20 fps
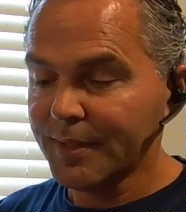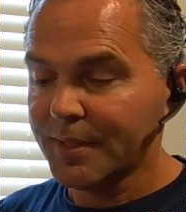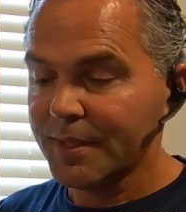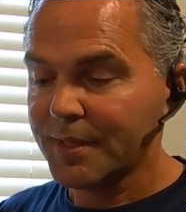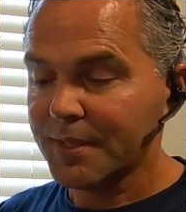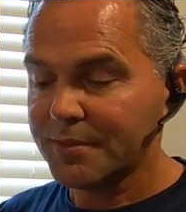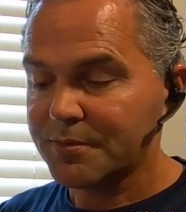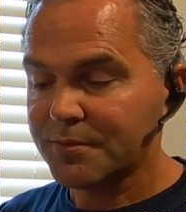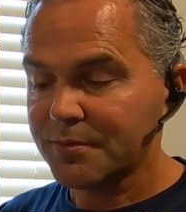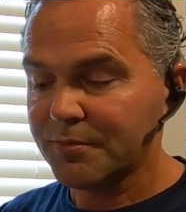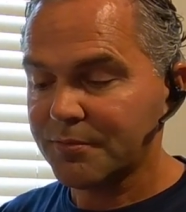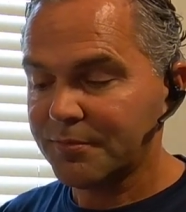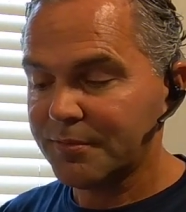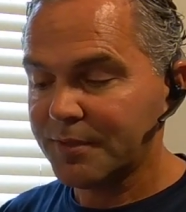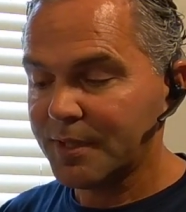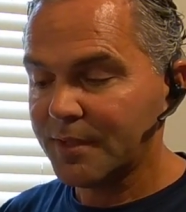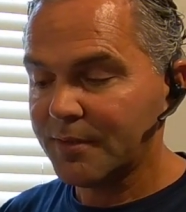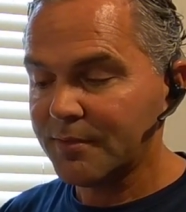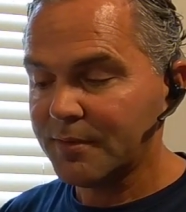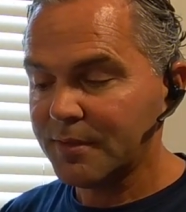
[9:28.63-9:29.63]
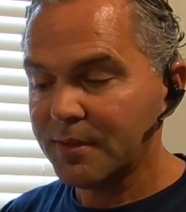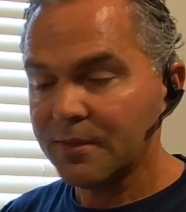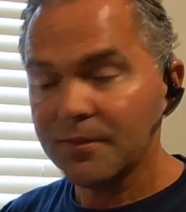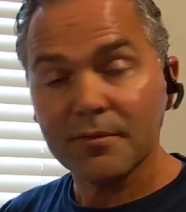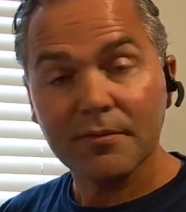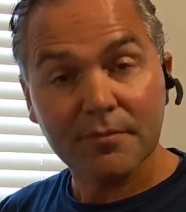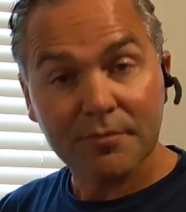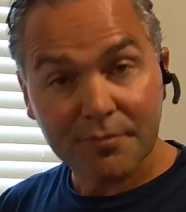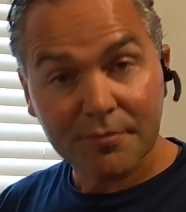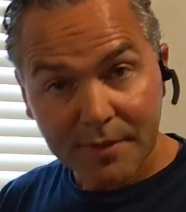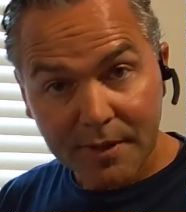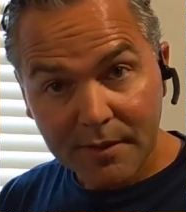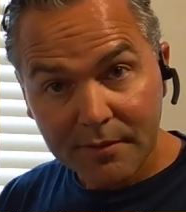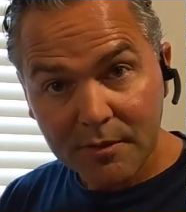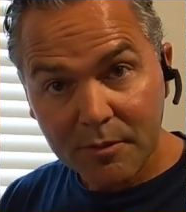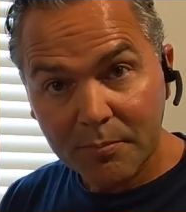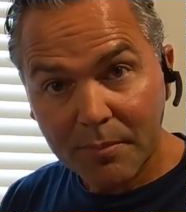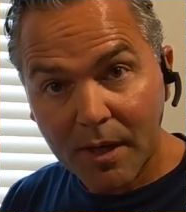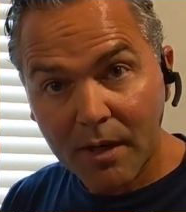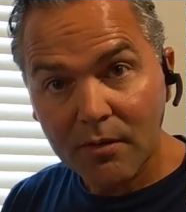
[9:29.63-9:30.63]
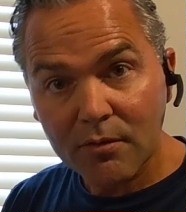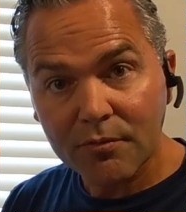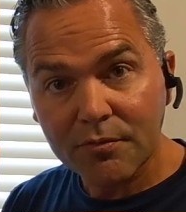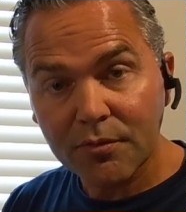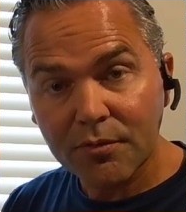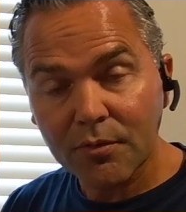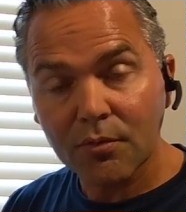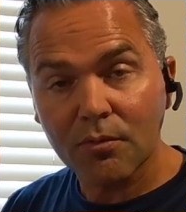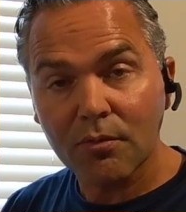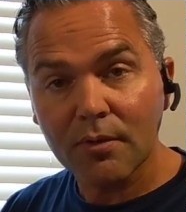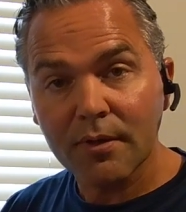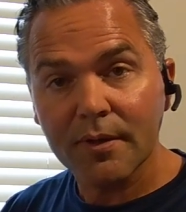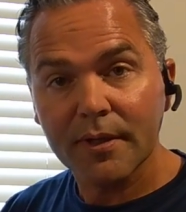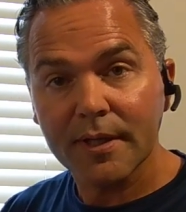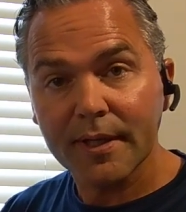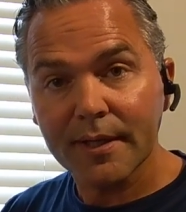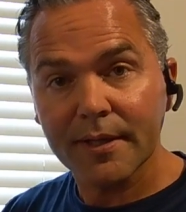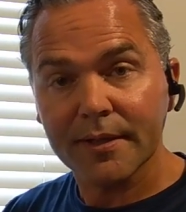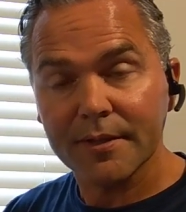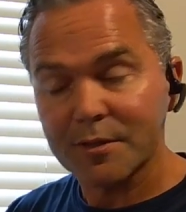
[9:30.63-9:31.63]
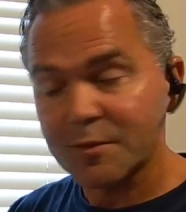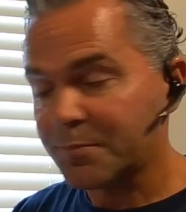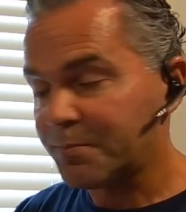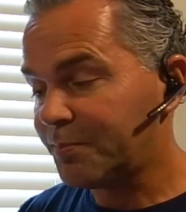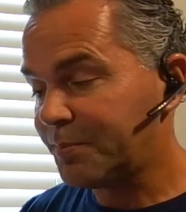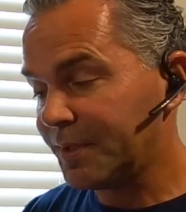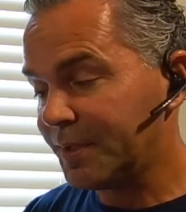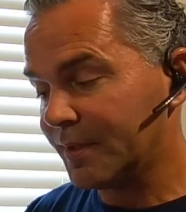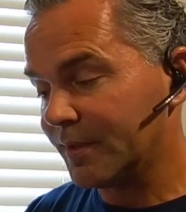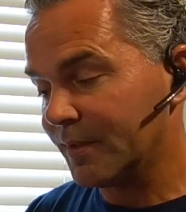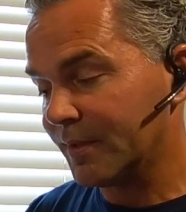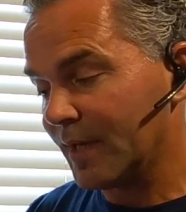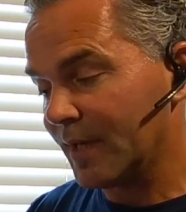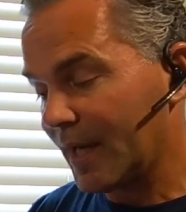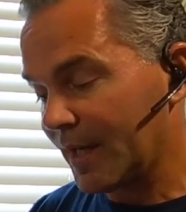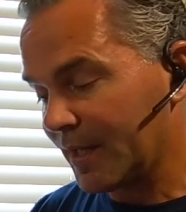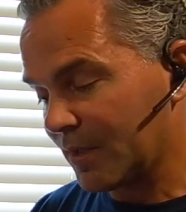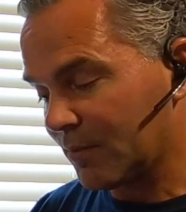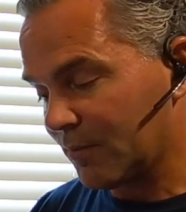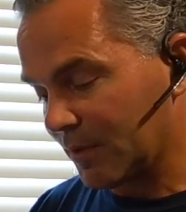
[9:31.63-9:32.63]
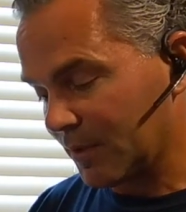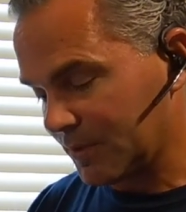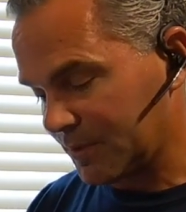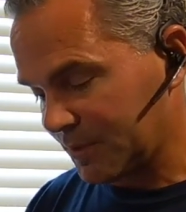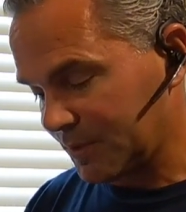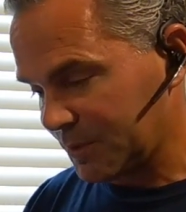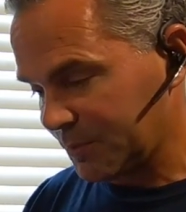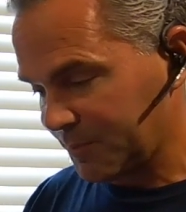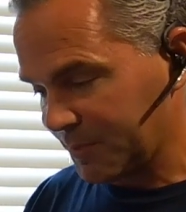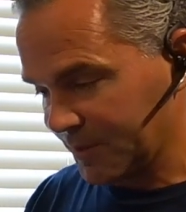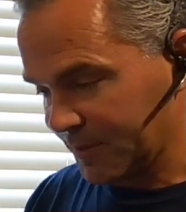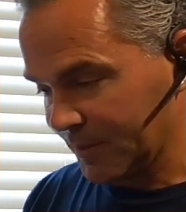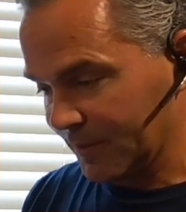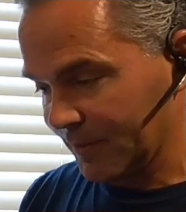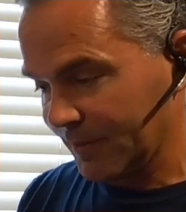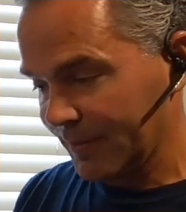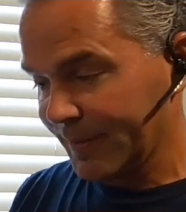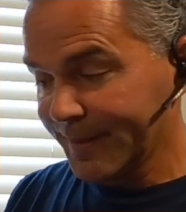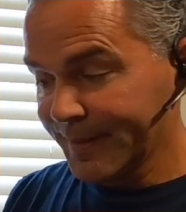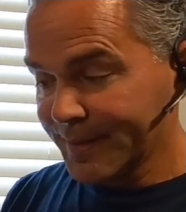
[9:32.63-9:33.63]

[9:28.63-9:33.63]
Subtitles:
It's a very powerful speaker, high quality speaker.